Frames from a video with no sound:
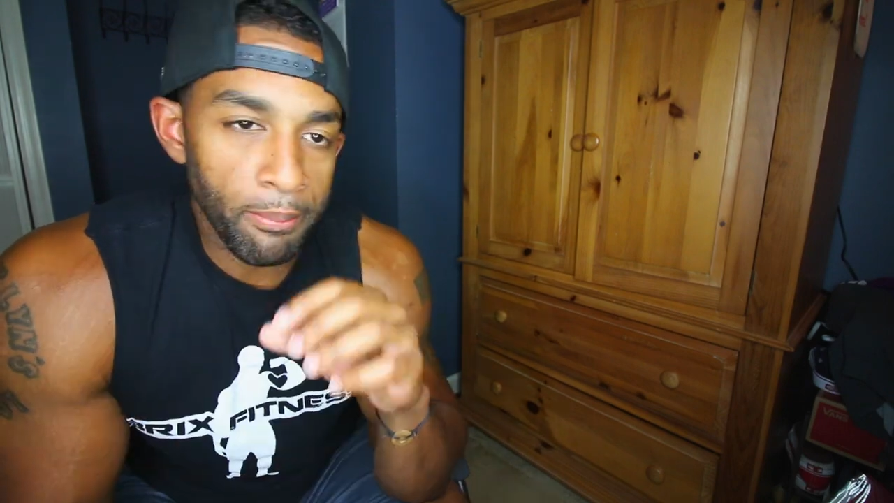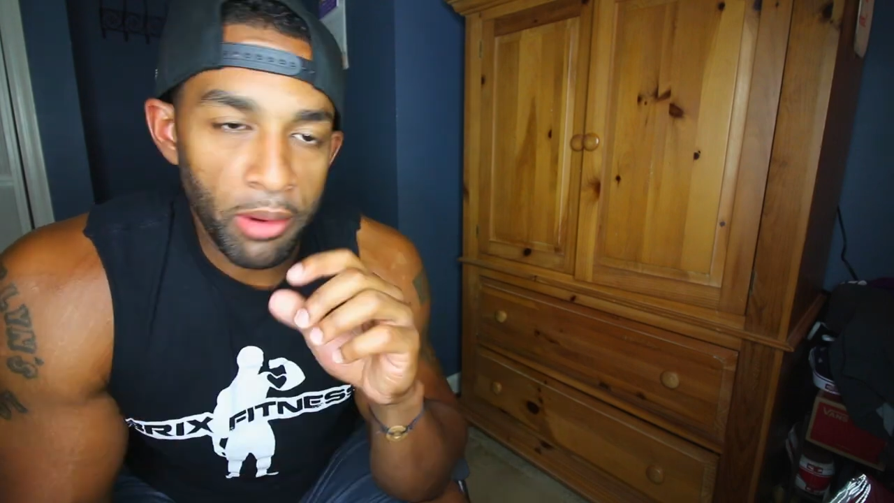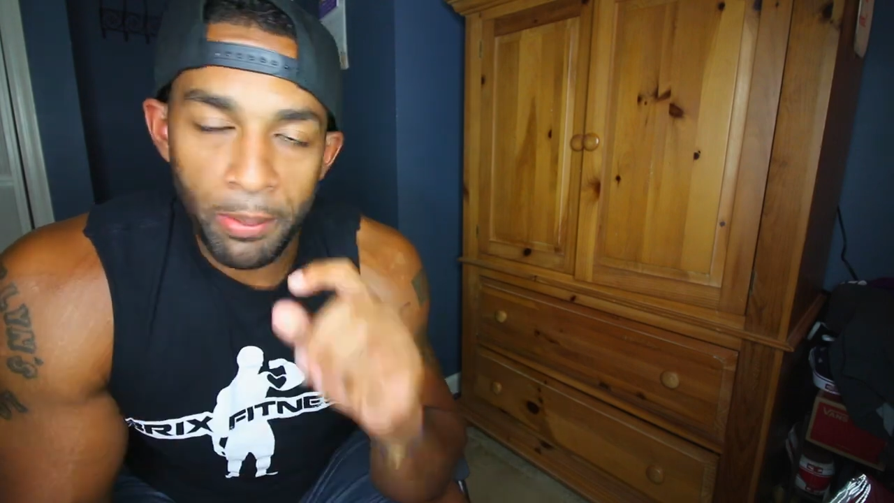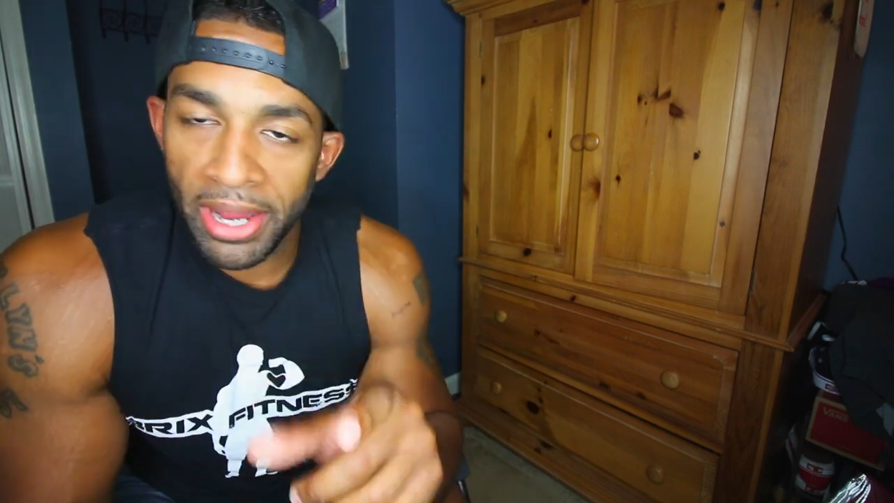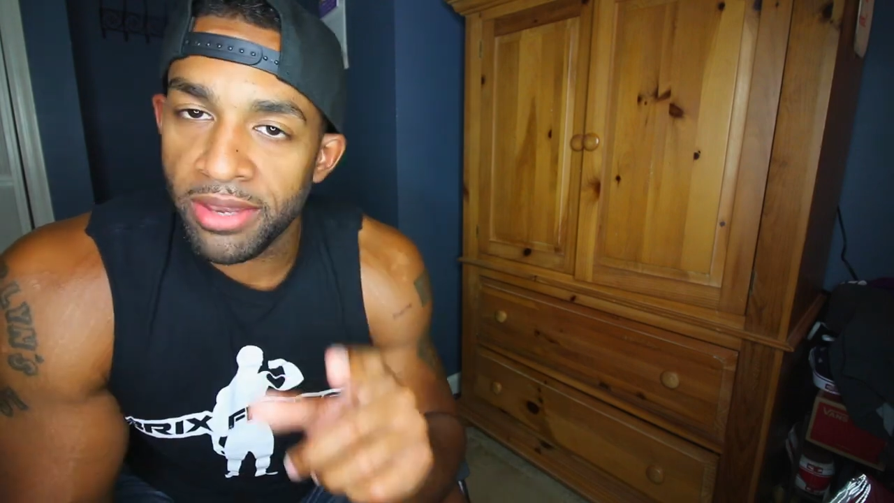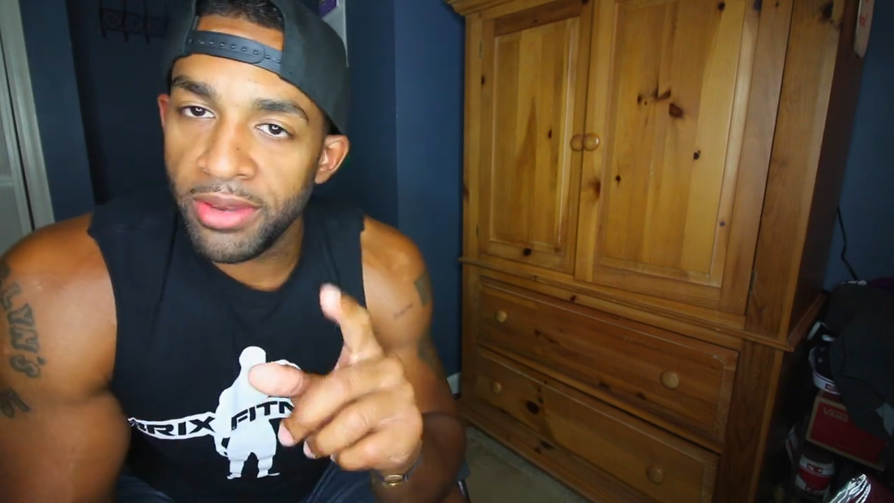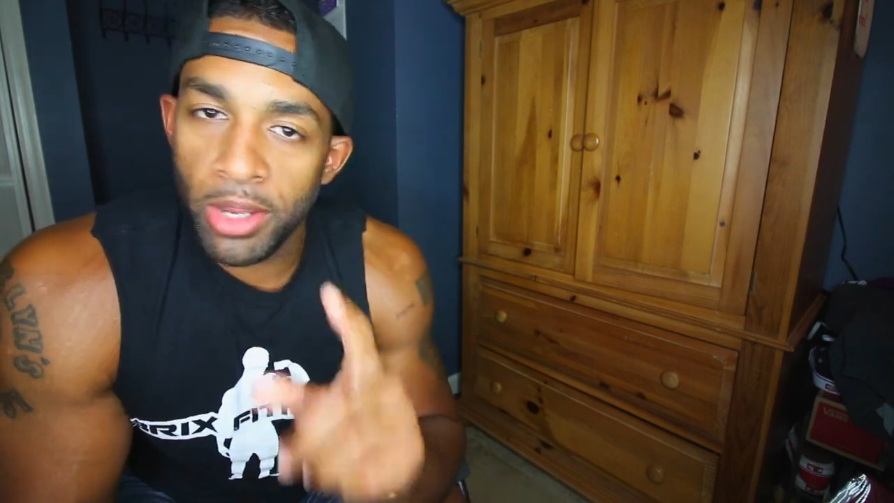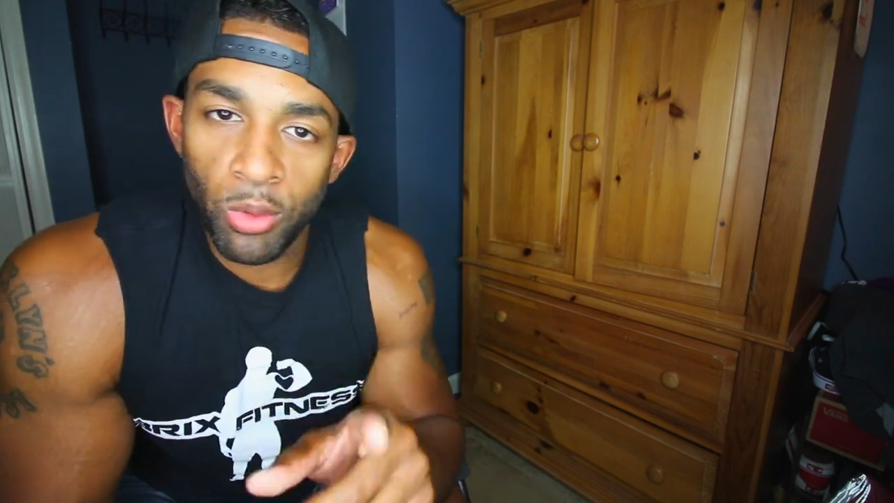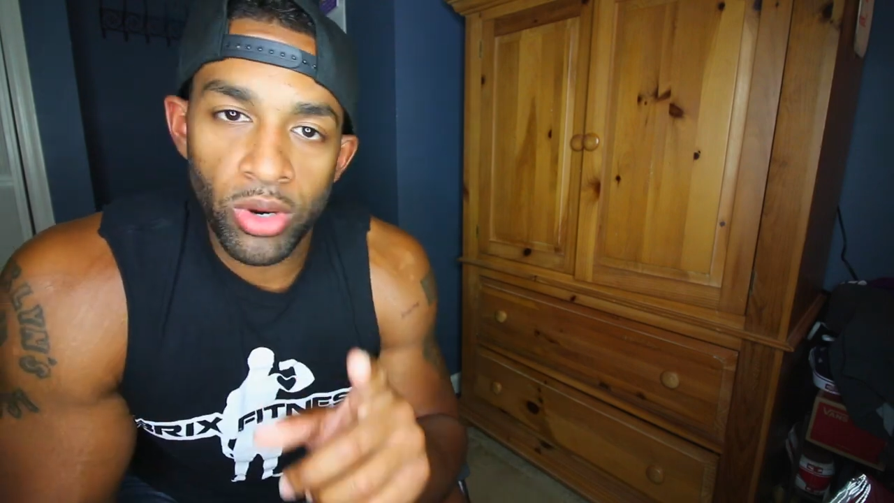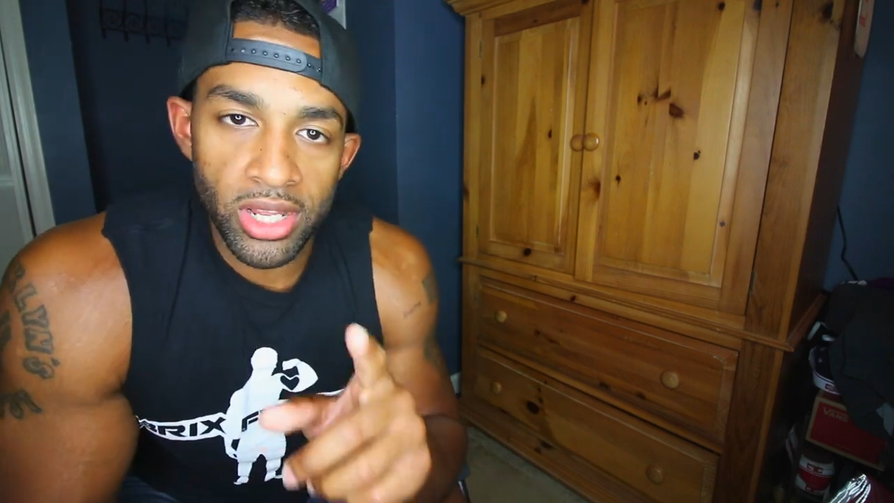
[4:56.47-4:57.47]
But my
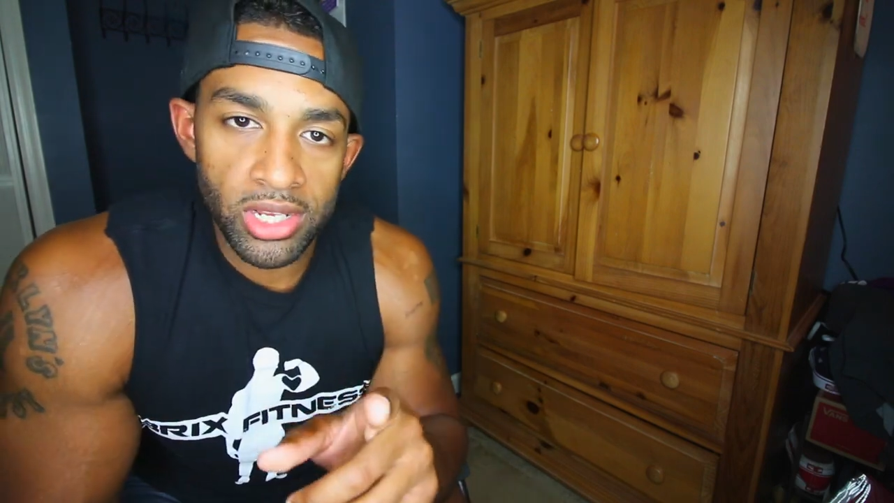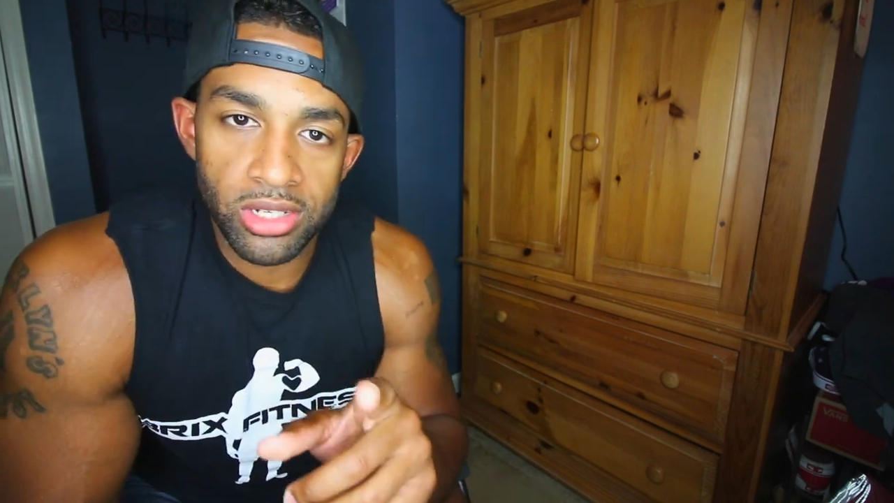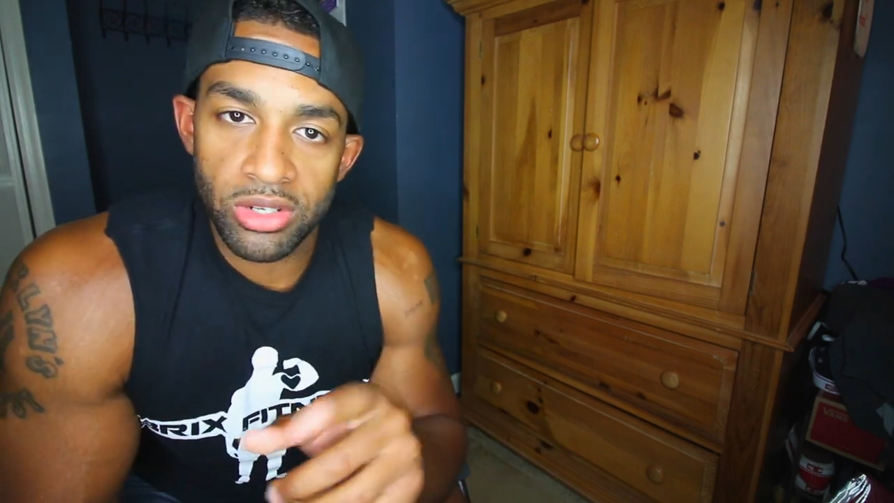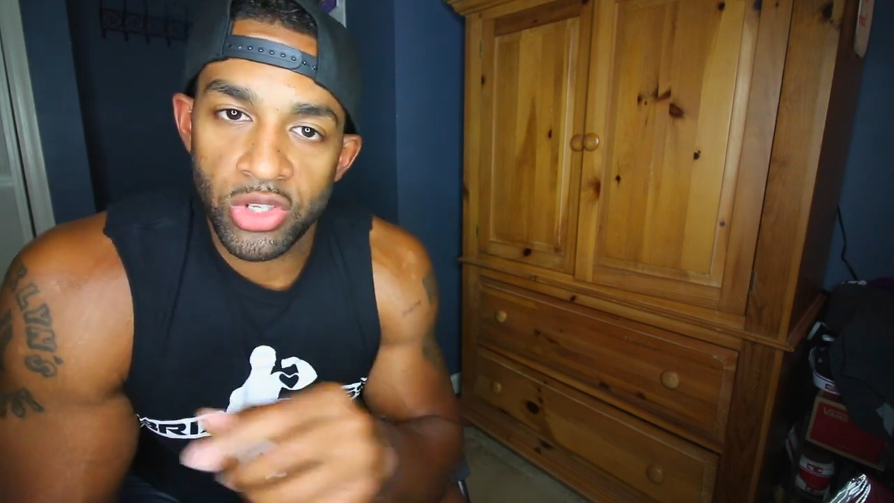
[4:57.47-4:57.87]
number one answer